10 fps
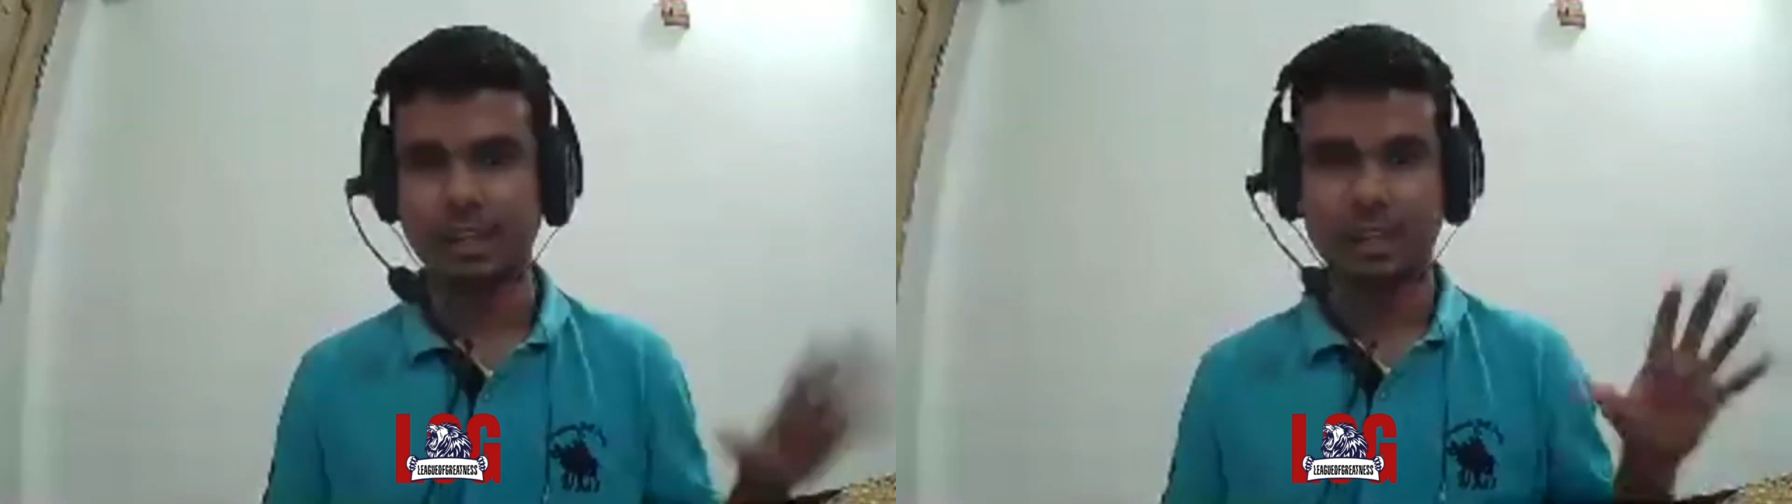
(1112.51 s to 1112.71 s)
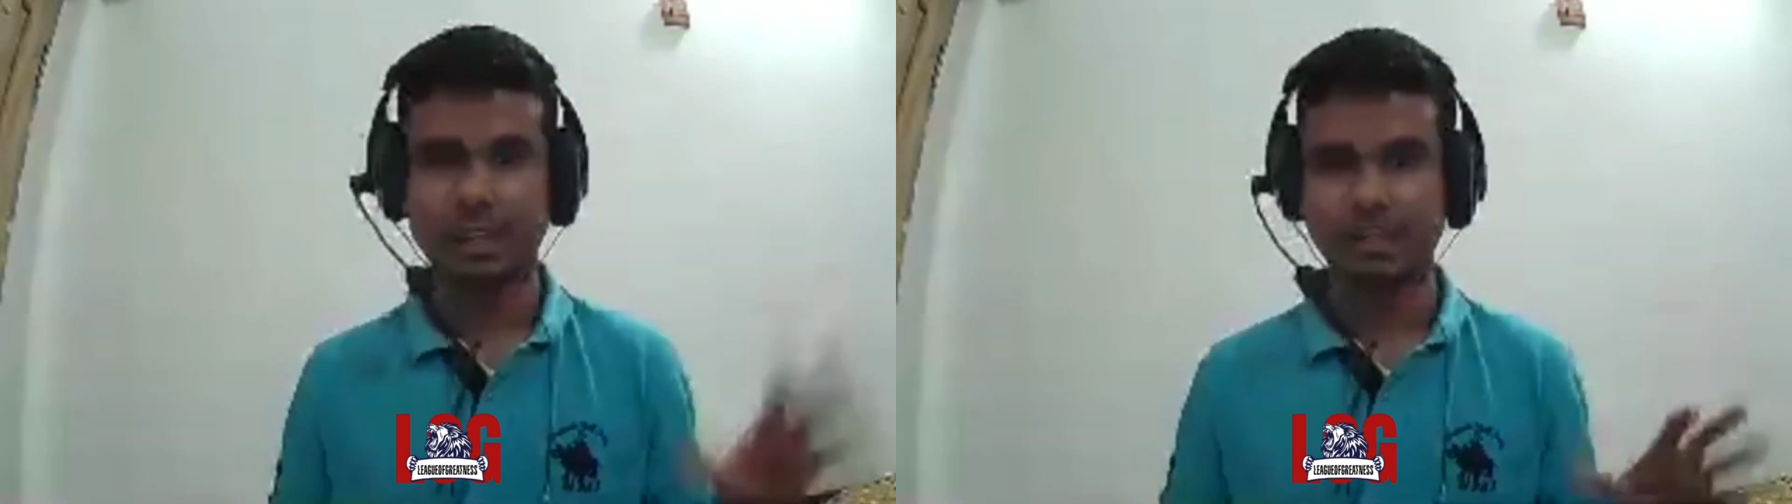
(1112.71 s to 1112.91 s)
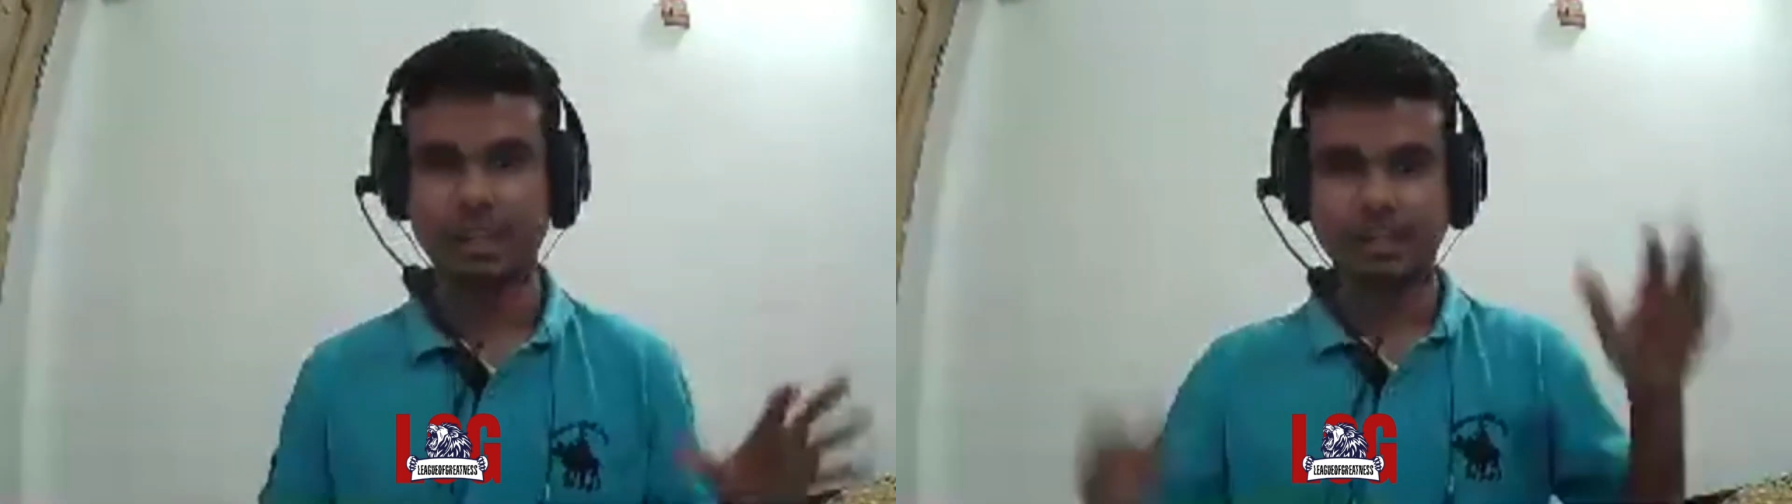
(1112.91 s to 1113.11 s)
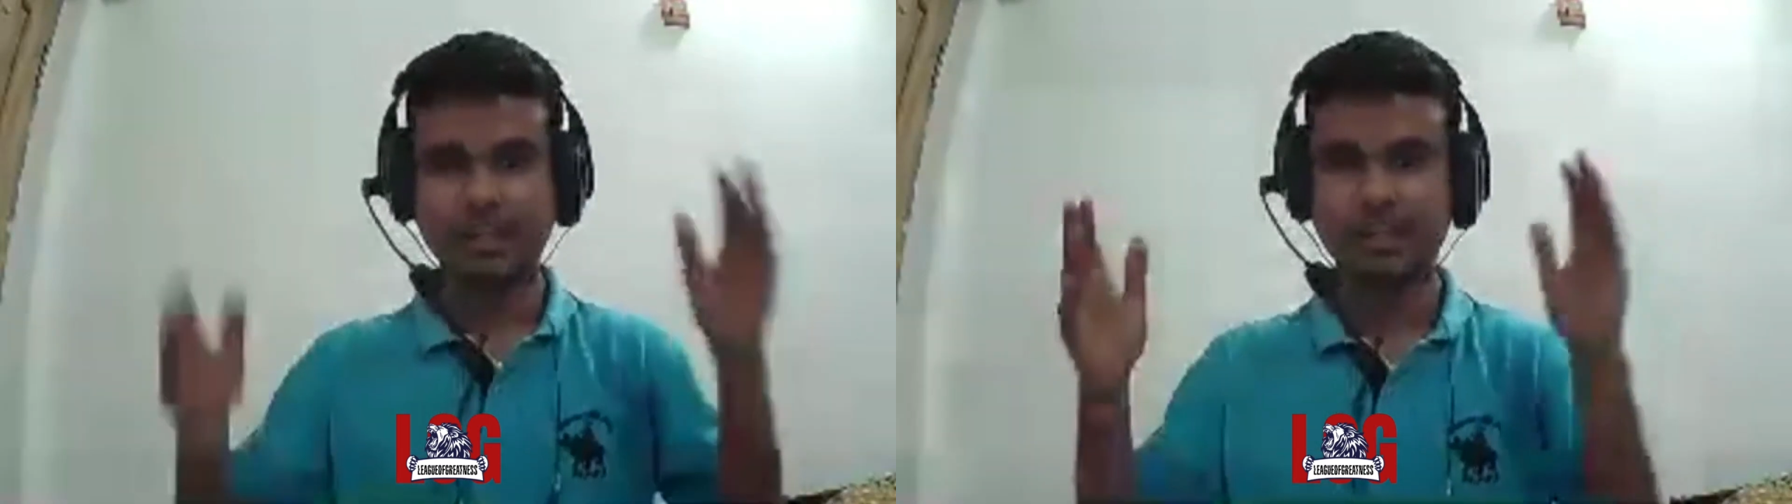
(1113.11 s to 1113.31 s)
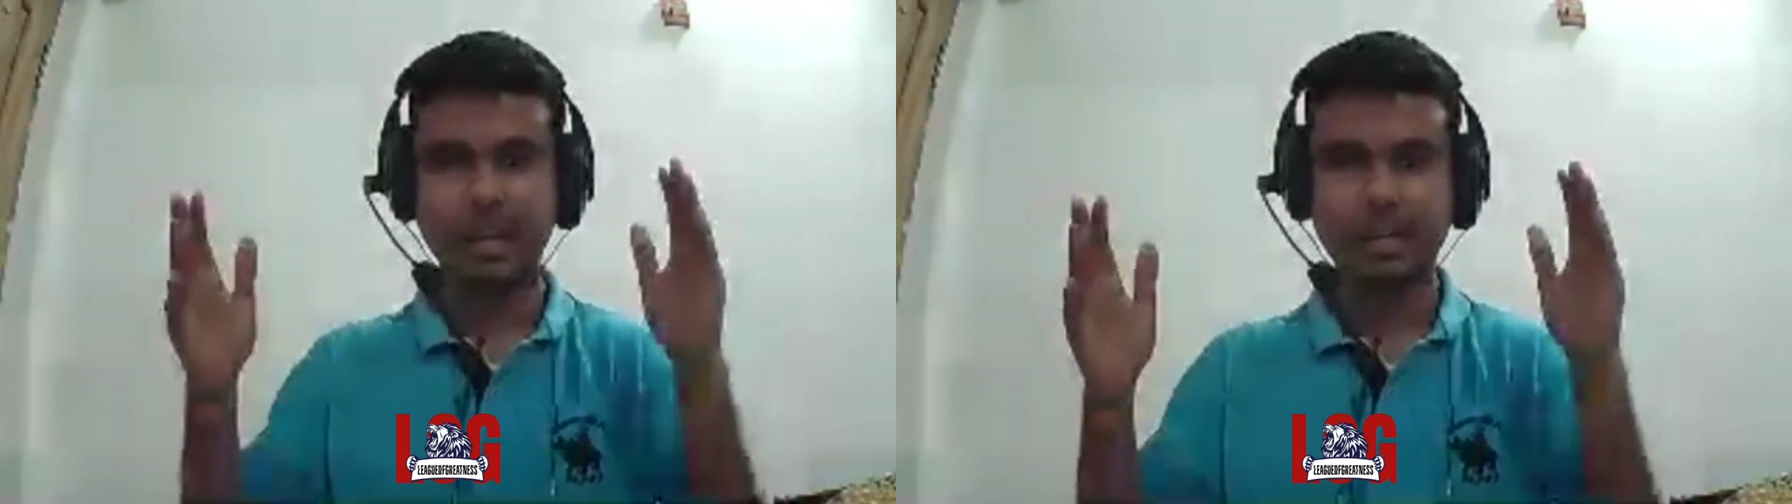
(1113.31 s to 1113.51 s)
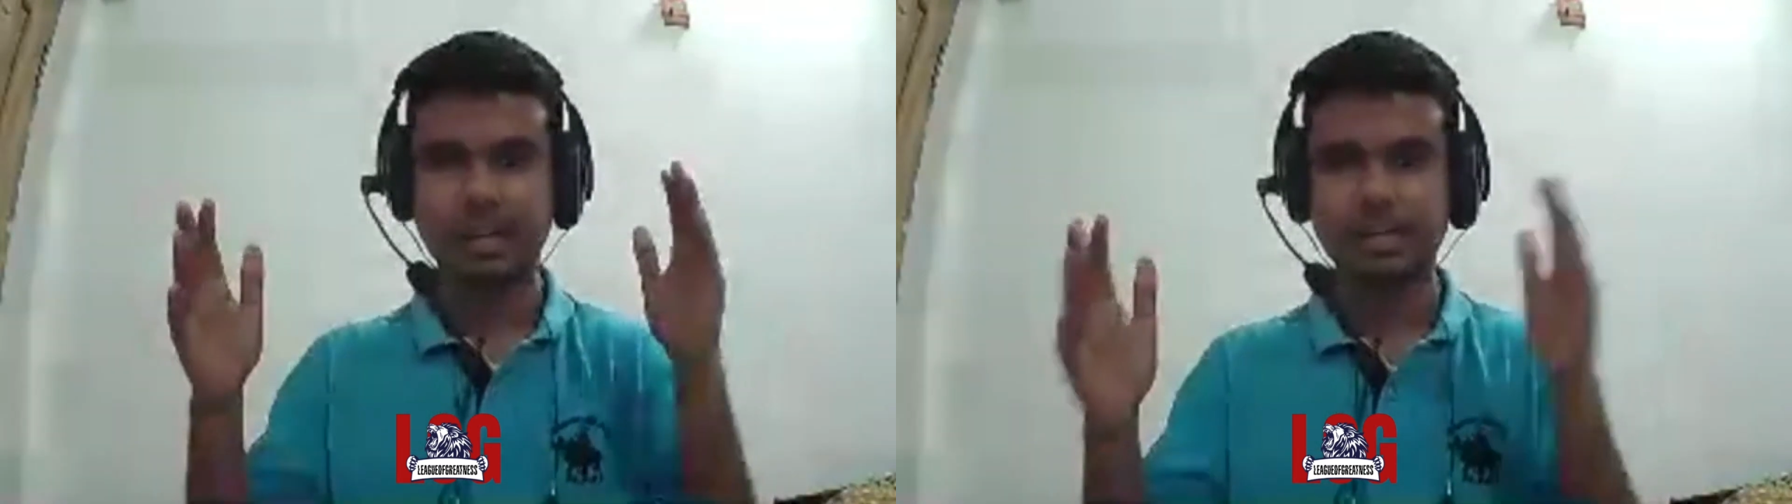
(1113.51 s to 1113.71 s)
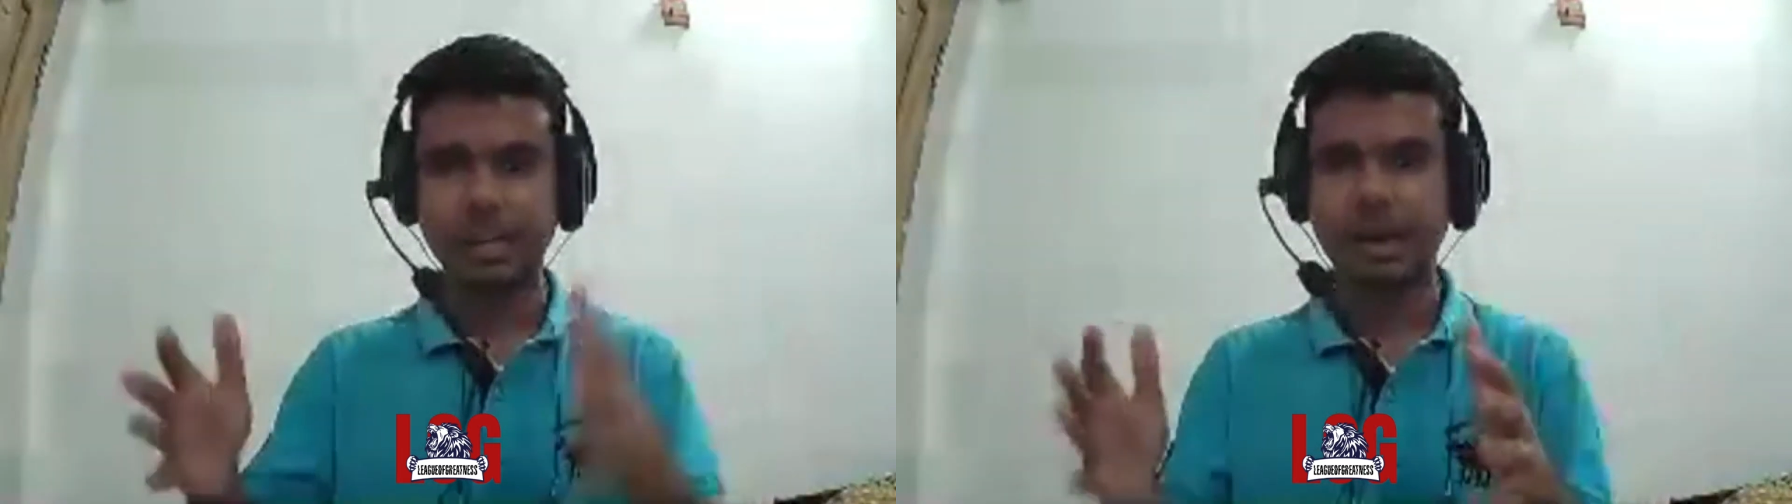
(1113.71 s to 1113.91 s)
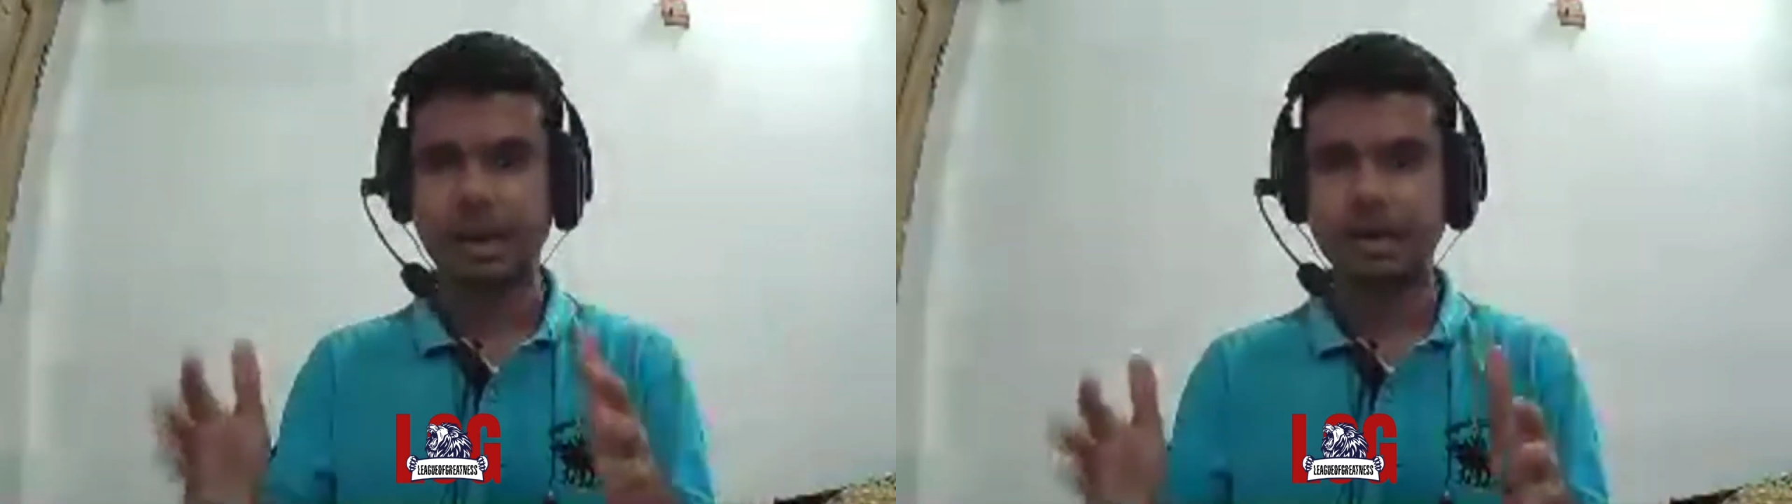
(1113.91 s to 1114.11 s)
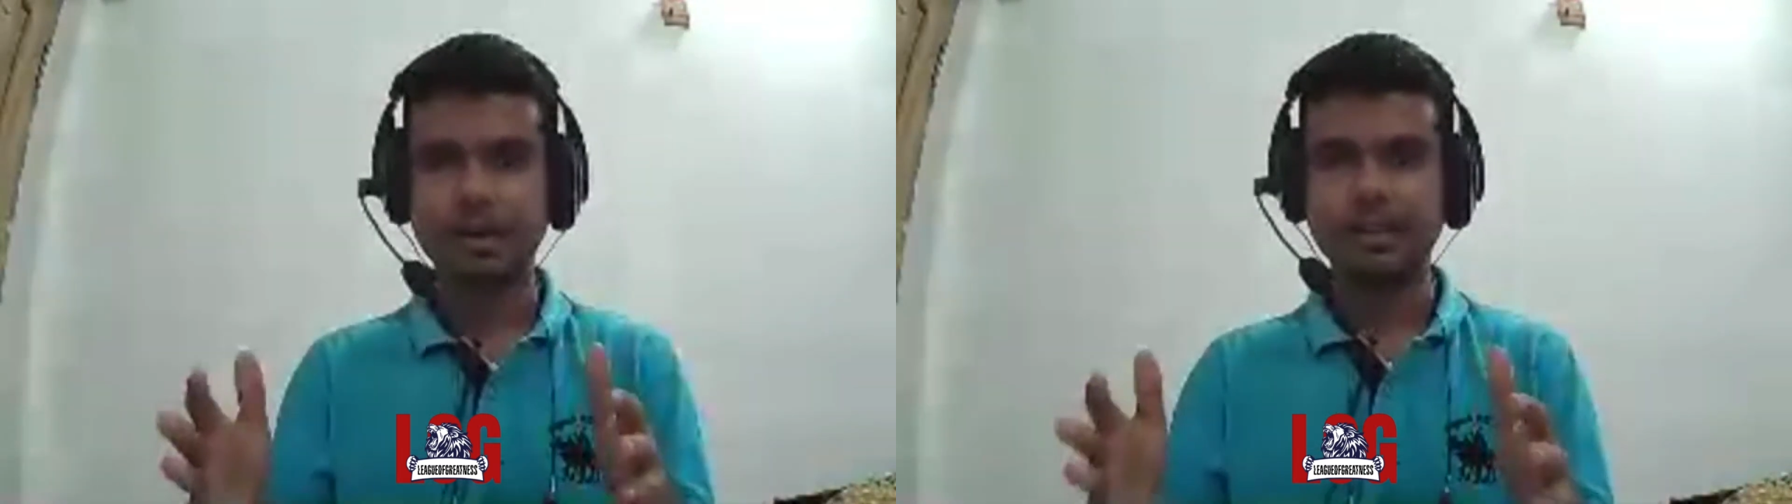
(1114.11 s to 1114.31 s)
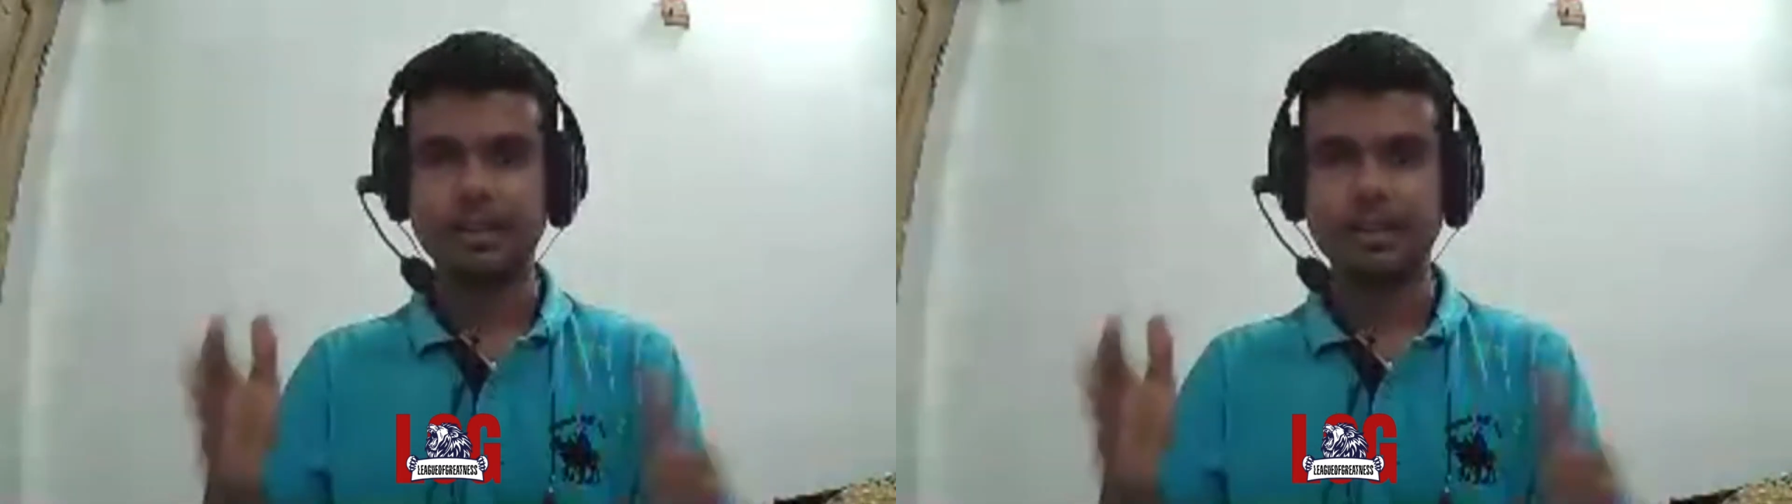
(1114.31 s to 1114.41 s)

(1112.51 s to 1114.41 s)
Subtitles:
or something like that that everybody